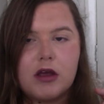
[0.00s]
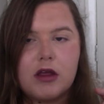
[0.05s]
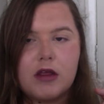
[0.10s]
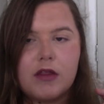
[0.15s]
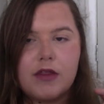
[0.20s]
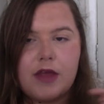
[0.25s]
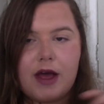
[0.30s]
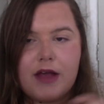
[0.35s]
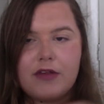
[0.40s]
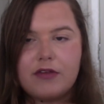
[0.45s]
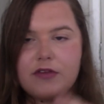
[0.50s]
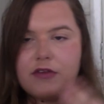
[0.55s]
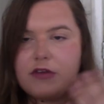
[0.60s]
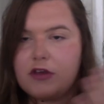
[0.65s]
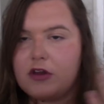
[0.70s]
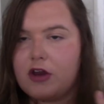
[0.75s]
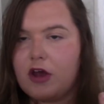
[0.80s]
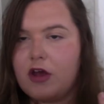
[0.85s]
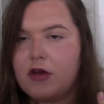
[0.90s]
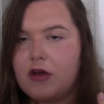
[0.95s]
that's,
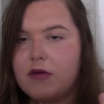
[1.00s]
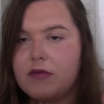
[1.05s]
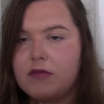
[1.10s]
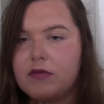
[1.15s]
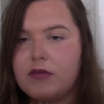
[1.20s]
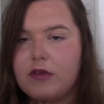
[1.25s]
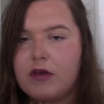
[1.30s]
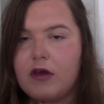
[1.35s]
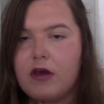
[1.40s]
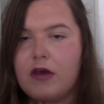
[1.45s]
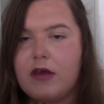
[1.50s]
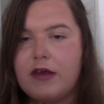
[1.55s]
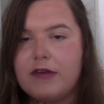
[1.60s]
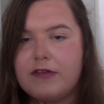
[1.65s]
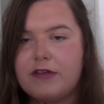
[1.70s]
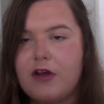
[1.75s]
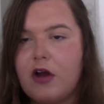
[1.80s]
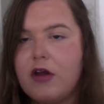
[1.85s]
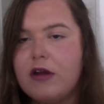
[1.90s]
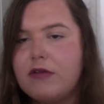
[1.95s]

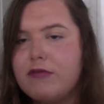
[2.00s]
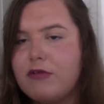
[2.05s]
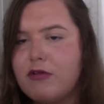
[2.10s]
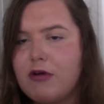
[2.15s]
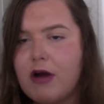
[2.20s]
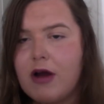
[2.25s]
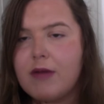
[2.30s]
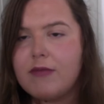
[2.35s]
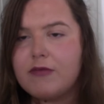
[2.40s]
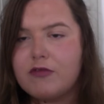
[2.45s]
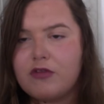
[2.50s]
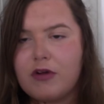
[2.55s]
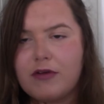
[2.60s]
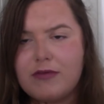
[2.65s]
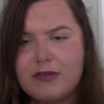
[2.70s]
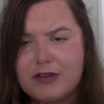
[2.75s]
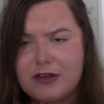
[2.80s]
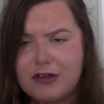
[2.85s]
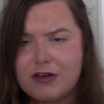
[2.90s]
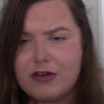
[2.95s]
it's the only requirement for
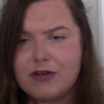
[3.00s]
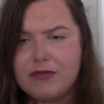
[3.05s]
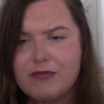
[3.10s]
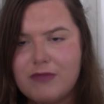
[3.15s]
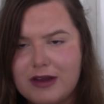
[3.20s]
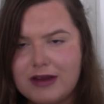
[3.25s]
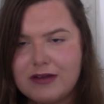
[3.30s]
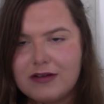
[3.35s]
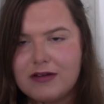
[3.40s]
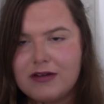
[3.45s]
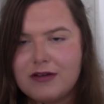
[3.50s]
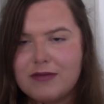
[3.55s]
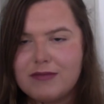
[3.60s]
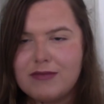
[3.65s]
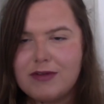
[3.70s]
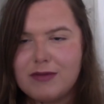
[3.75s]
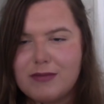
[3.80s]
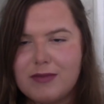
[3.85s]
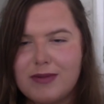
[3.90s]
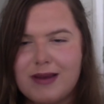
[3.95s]
driving is that you can read a
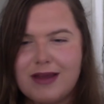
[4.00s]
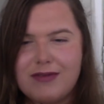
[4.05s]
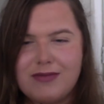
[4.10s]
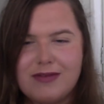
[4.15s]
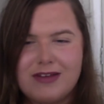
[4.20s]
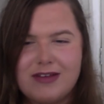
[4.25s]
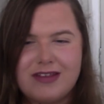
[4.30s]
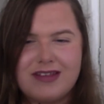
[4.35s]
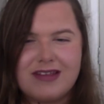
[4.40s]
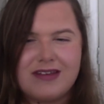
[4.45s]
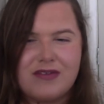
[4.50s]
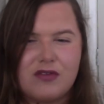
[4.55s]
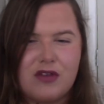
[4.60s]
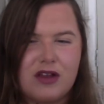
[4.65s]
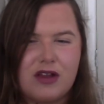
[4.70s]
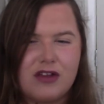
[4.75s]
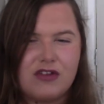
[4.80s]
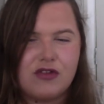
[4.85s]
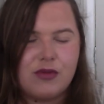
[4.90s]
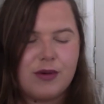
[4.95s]
number plate from. It's either
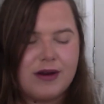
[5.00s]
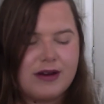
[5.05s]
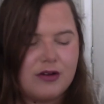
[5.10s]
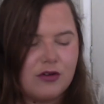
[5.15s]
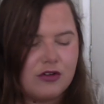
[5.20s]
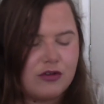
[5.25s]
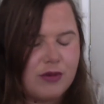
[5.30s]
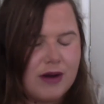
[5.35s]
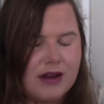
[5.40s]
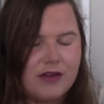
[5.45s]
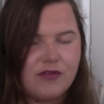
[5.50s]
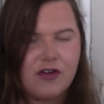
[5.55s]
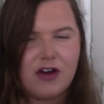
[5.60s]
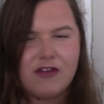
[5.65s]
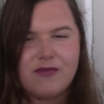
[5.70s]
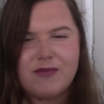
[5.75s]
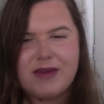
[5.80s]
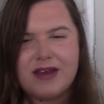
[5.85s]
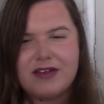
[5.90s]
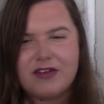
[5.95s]
like 20 or
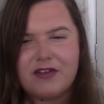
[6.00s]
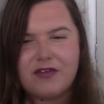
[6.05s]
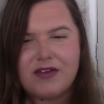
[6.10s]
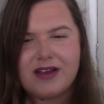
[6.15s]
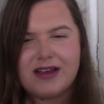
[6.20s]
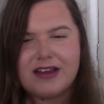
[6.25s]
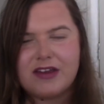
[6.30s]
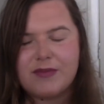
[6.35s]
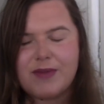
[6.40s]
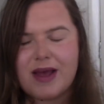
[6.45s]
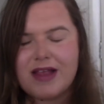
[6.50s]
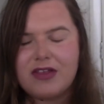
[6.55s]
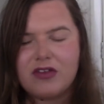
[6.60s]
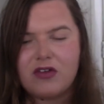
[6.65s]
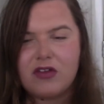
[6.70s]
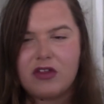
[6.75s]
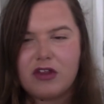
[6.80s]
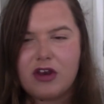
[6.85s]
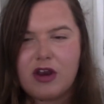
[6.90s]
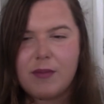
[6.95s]
25 metres. I think it depends
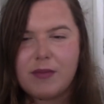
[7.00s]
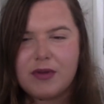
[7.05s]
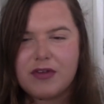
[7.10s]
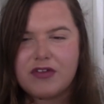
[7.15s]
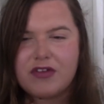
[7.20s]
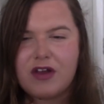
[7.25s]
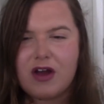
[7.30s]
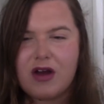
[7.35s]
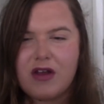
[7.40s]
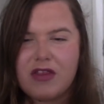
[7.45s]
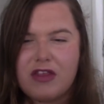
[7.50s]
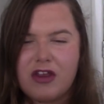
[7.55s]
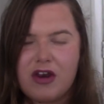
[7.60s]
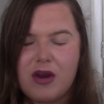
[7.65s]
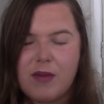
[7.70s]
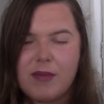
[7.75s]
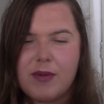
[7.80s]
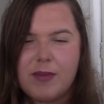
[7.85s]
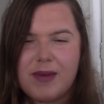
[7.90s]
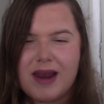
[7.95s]
on the number
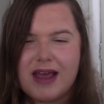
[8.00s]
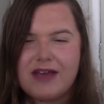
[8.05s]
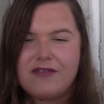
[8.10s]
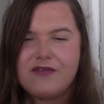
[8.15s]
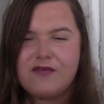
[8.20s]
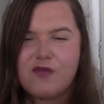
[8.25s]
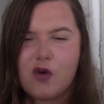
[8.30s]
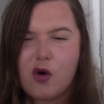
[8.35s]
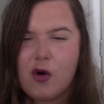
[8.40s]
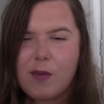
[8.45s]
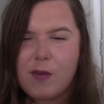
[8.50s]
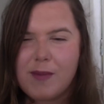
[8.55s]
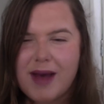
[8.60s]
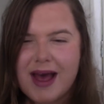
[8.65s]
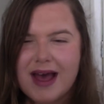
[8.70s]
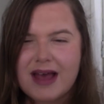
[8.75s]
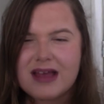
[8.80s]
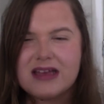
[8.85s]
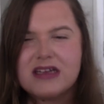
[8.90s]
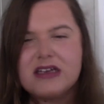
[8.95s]
plate format.